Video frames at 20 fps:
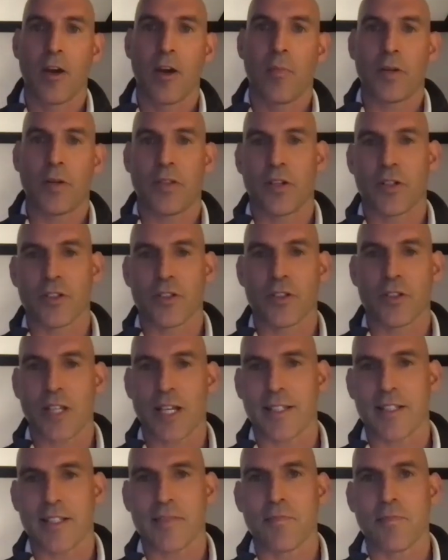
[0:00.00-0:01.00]
But there's like
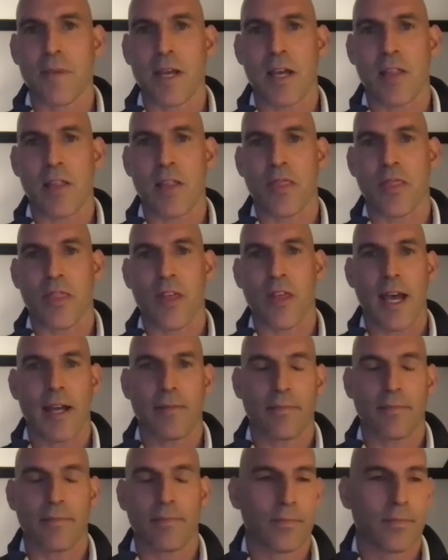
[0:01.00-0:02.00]
this myth
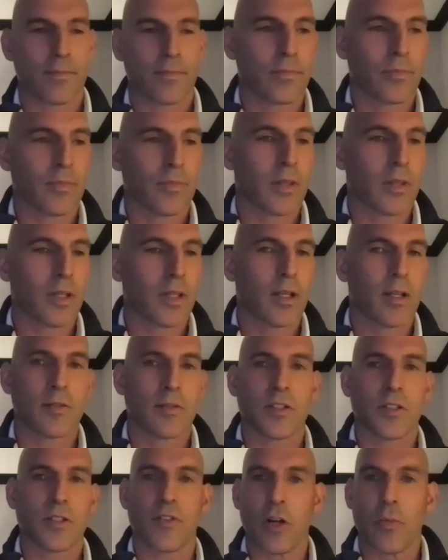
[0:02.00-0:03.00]
that
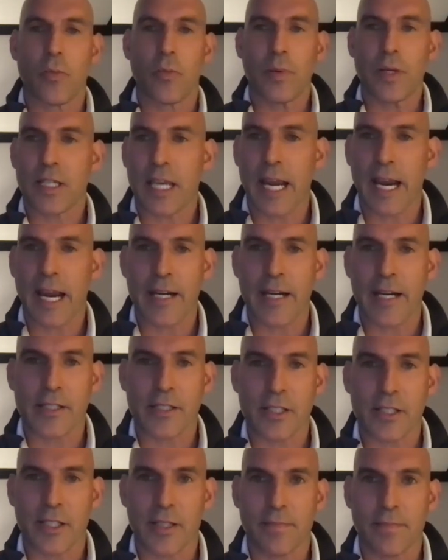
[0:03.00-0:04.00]
developing
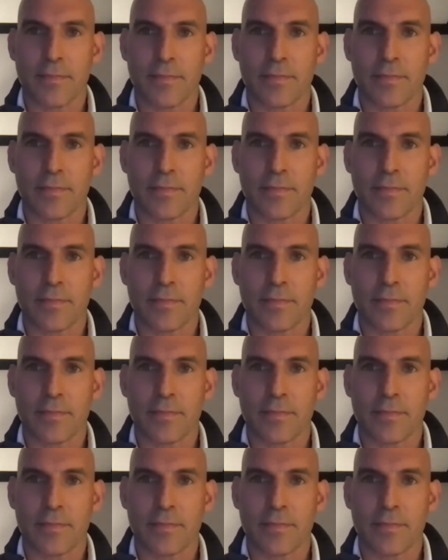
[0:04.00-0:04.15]
coaches